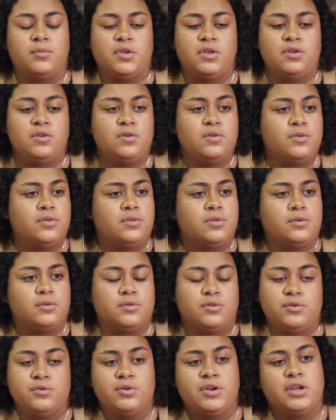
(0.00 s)
youth
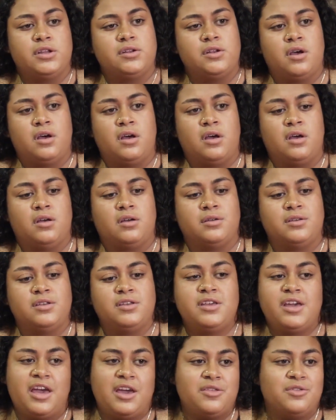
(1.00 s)
through
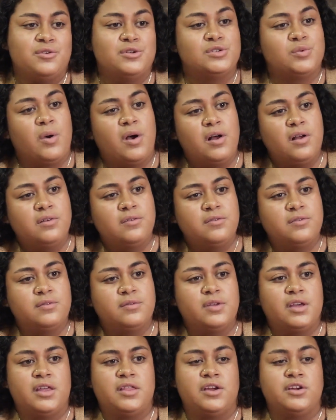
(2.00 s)
K through 12,
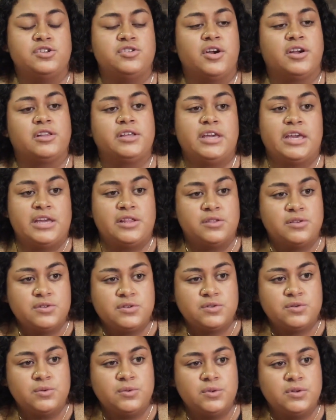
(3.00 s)
and they're directly in the
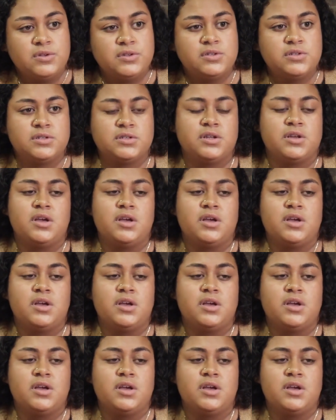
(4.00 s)
schools.